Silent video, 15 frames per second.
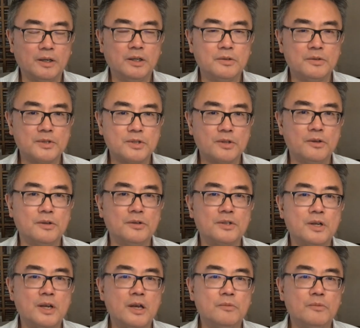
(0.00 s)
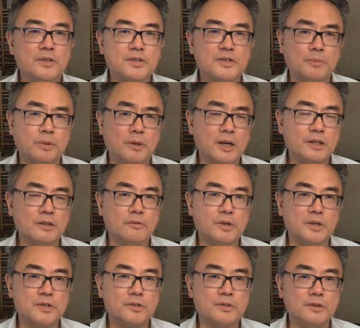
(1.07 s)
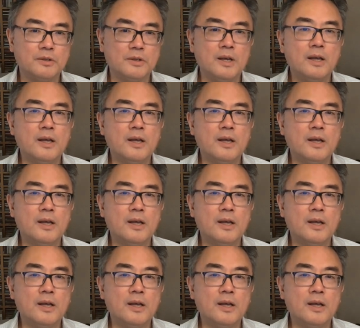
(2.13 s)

concerned with the supply in question,